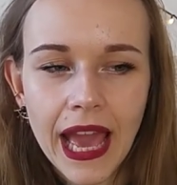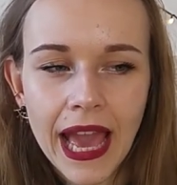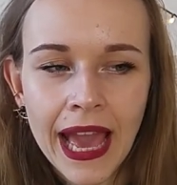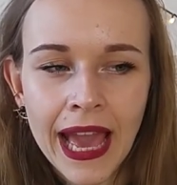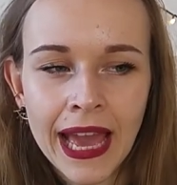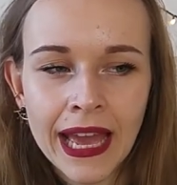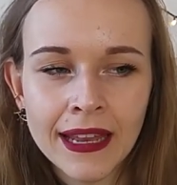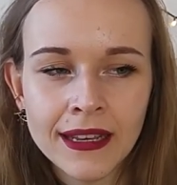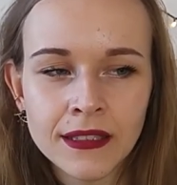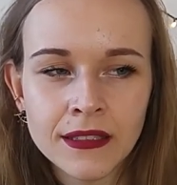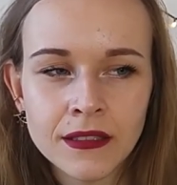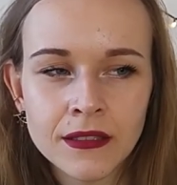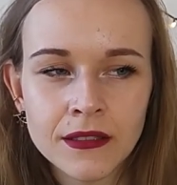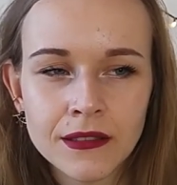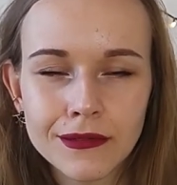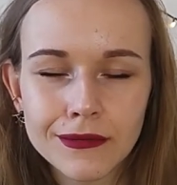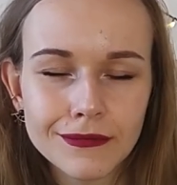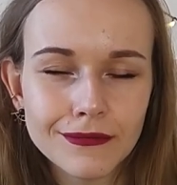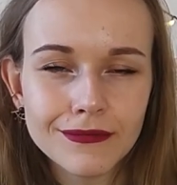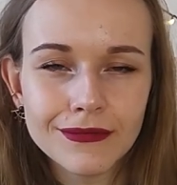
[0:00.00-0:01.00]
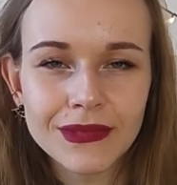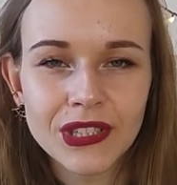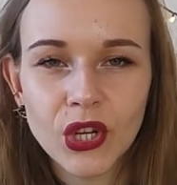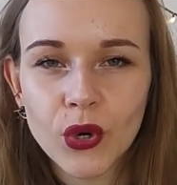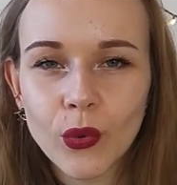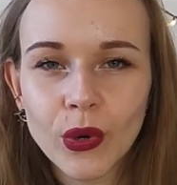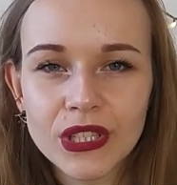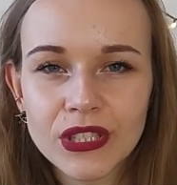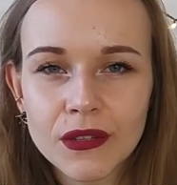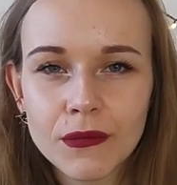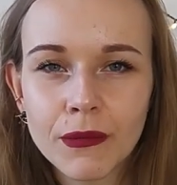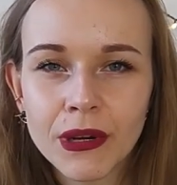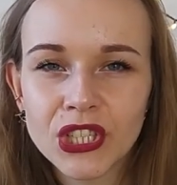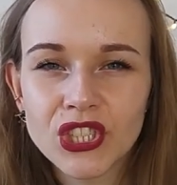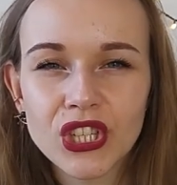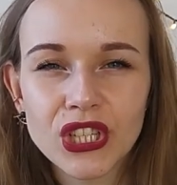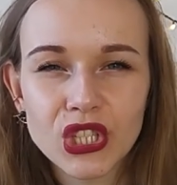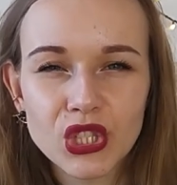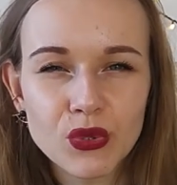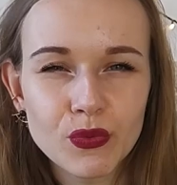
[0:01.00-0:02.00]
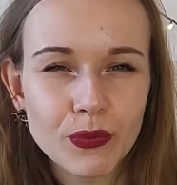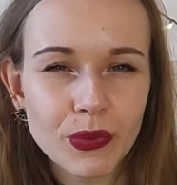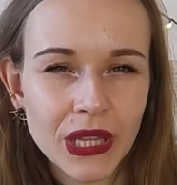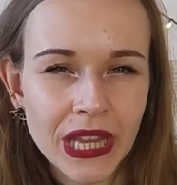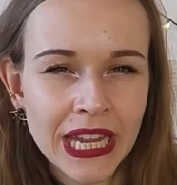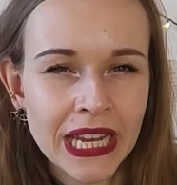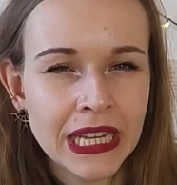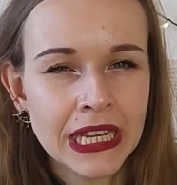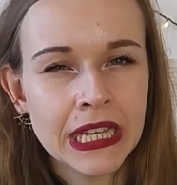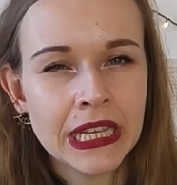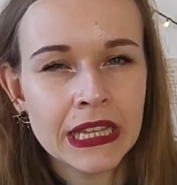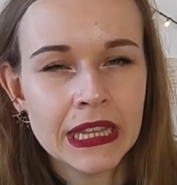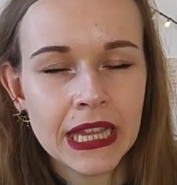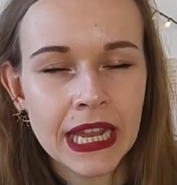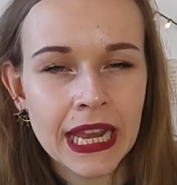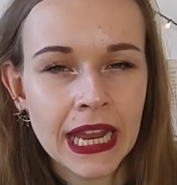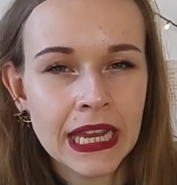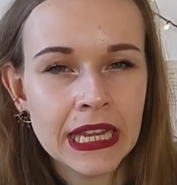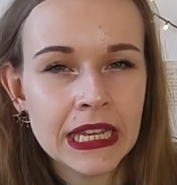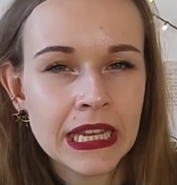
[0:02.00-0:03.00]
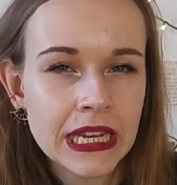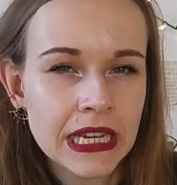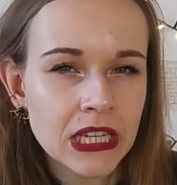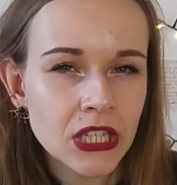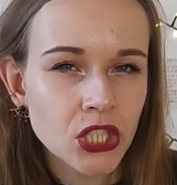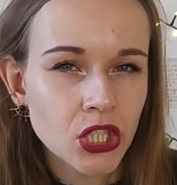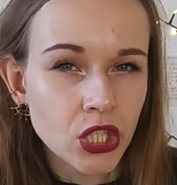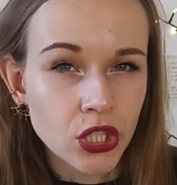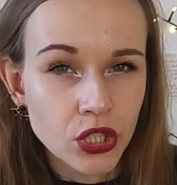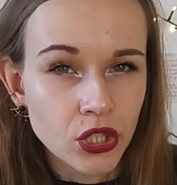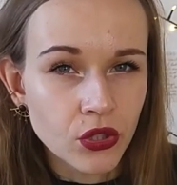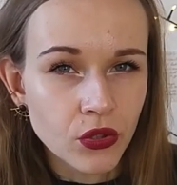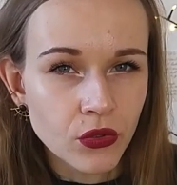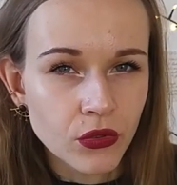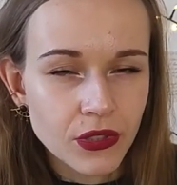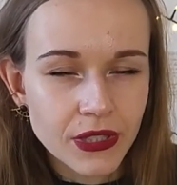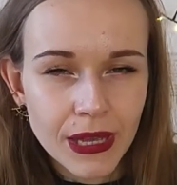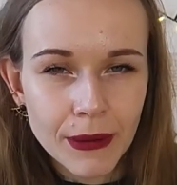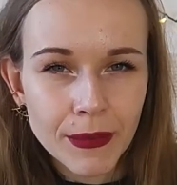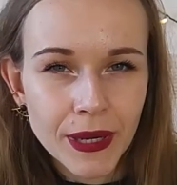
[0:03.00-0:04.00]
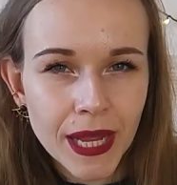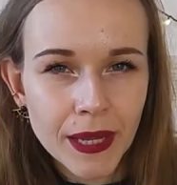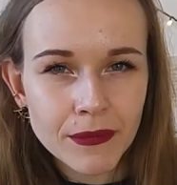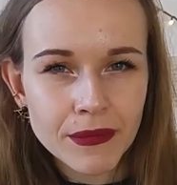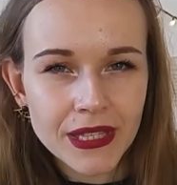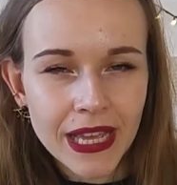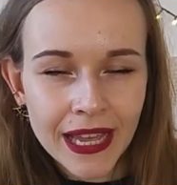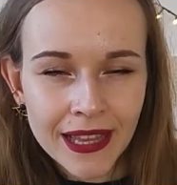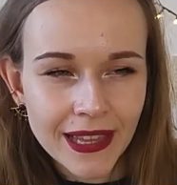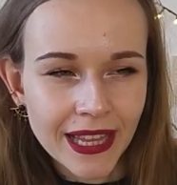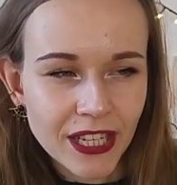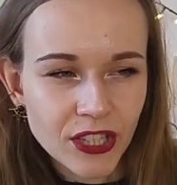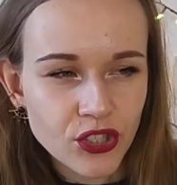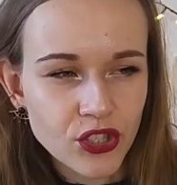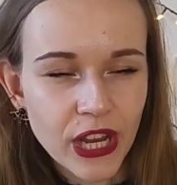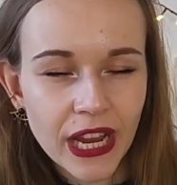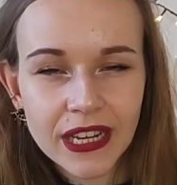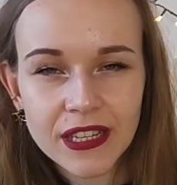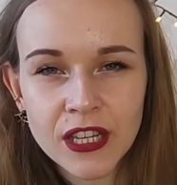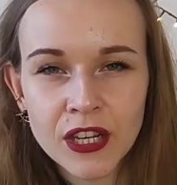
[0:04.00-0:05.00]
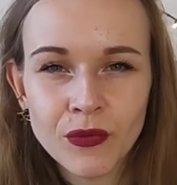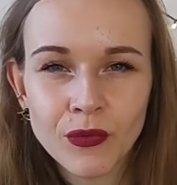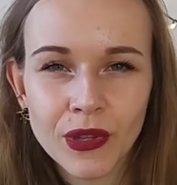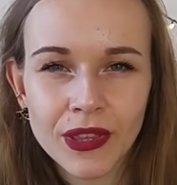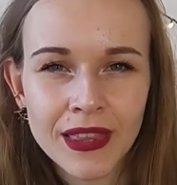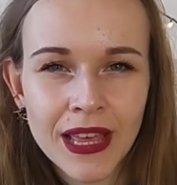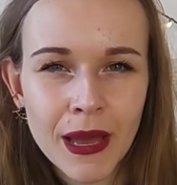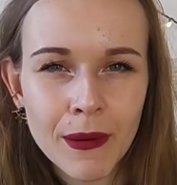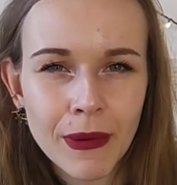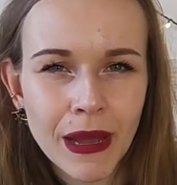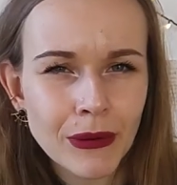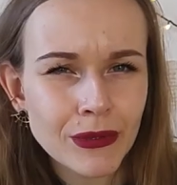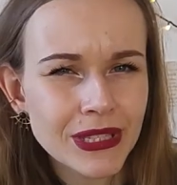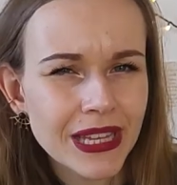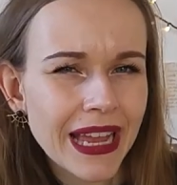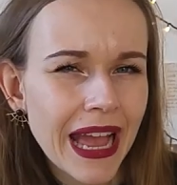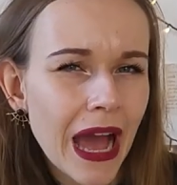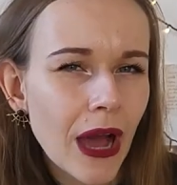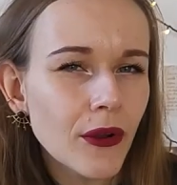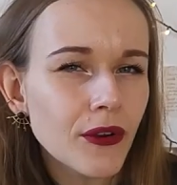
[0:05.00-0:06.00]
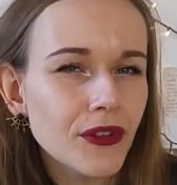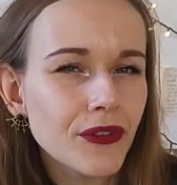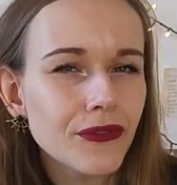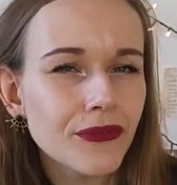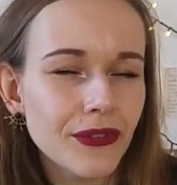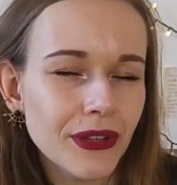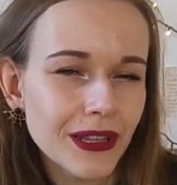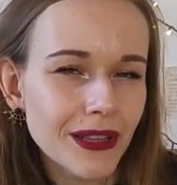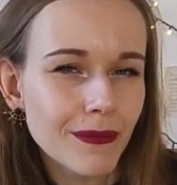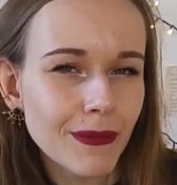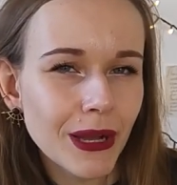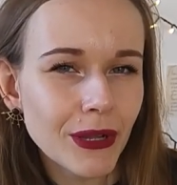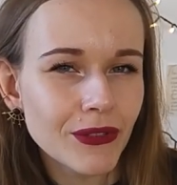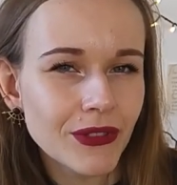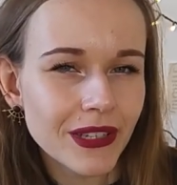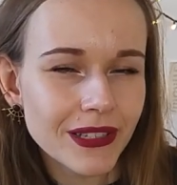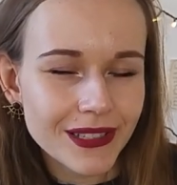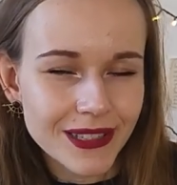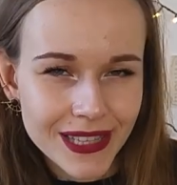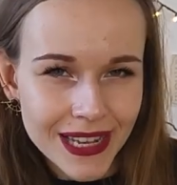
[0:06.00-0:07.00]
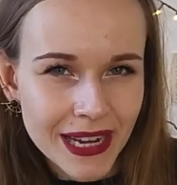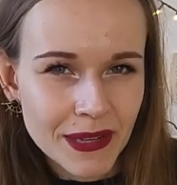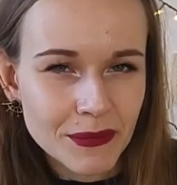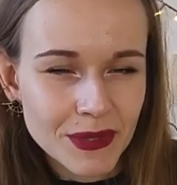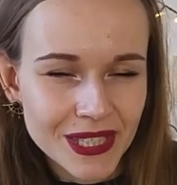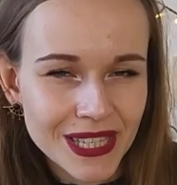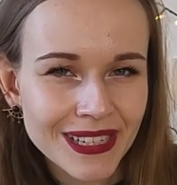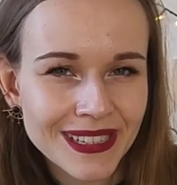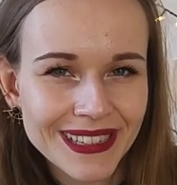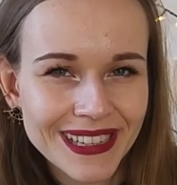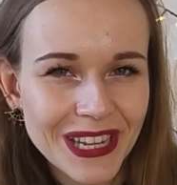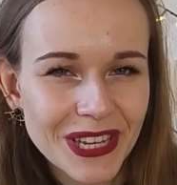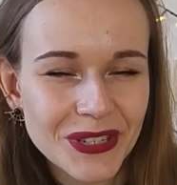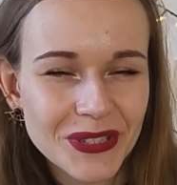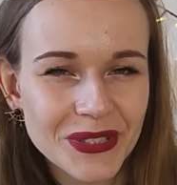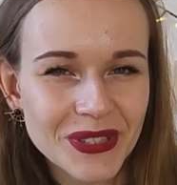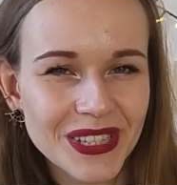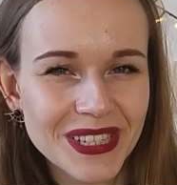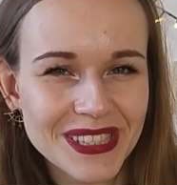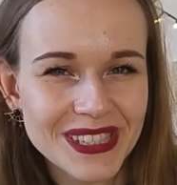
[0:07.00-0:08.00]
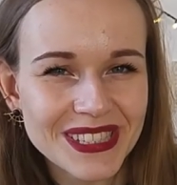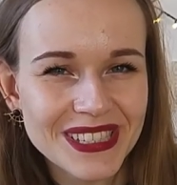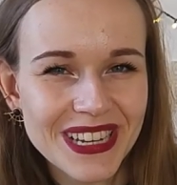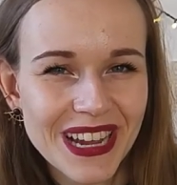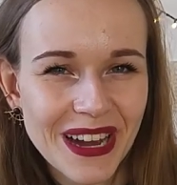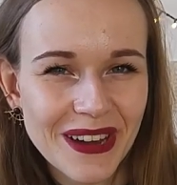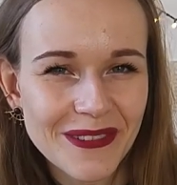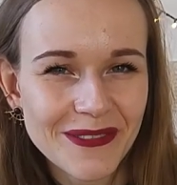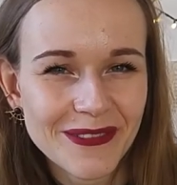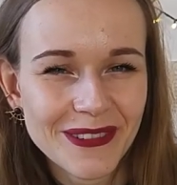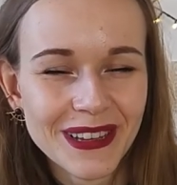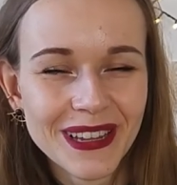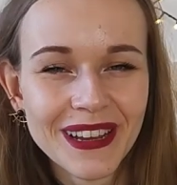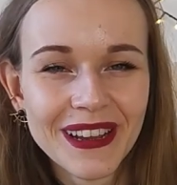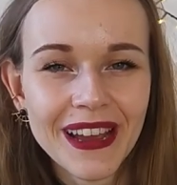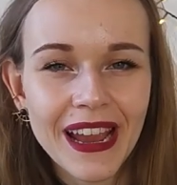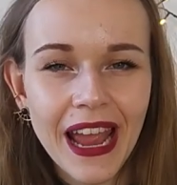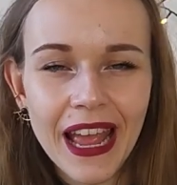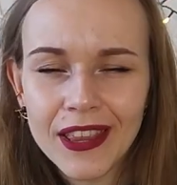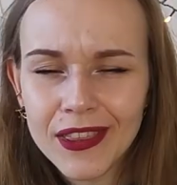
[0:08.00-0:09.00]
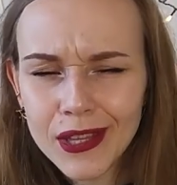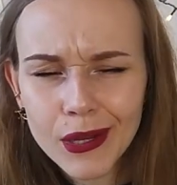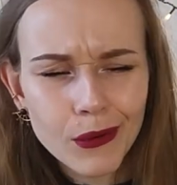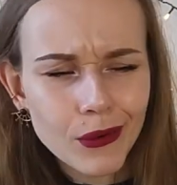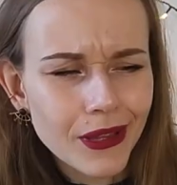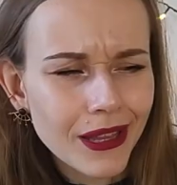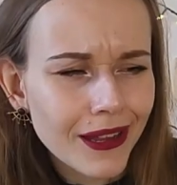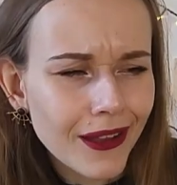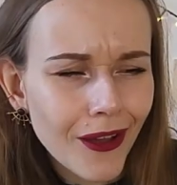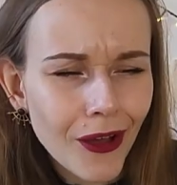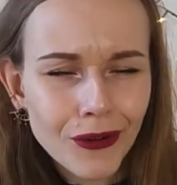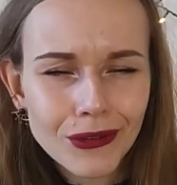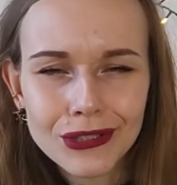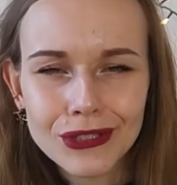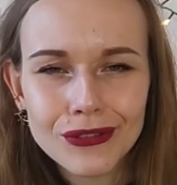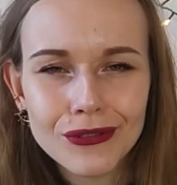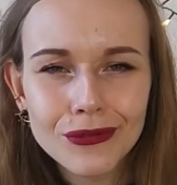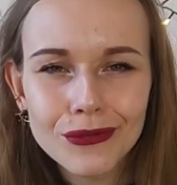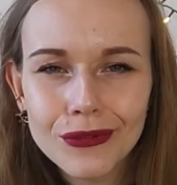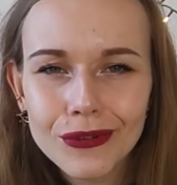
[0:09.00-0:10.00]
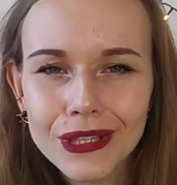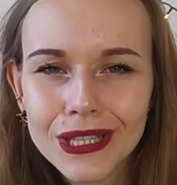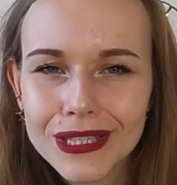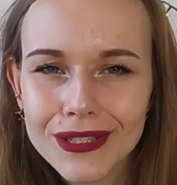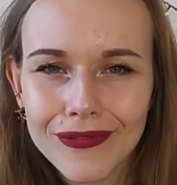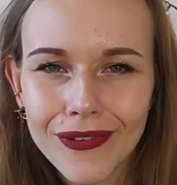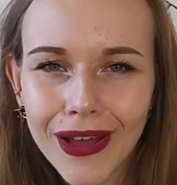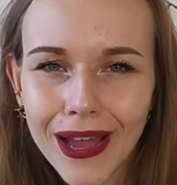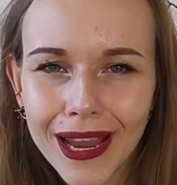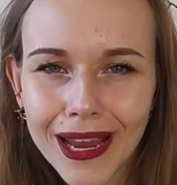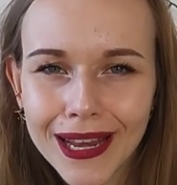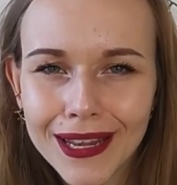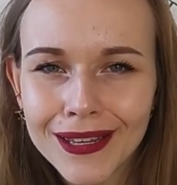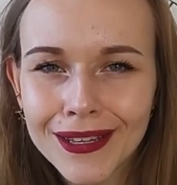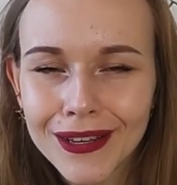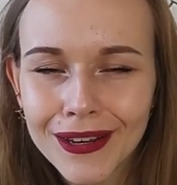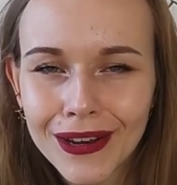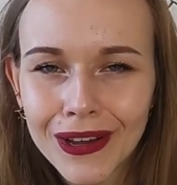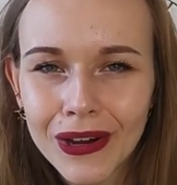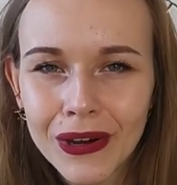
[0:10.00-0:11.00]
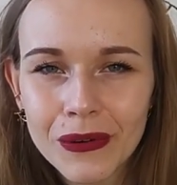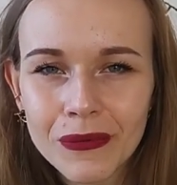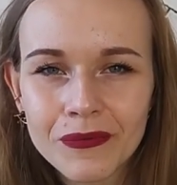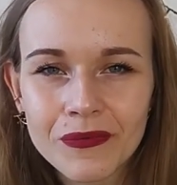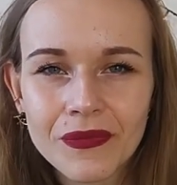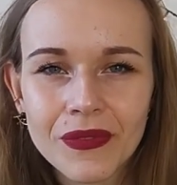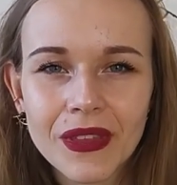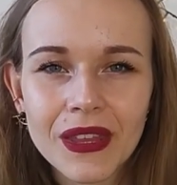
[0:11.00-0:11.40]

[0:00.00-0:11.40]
And there wasn't much explaining that I needed to do. Sometimes I like checked in with them. I was like, how do you feel about this, that I'm suddenly into this stuff? And they were like, oh, it's cool. It's fine. You know,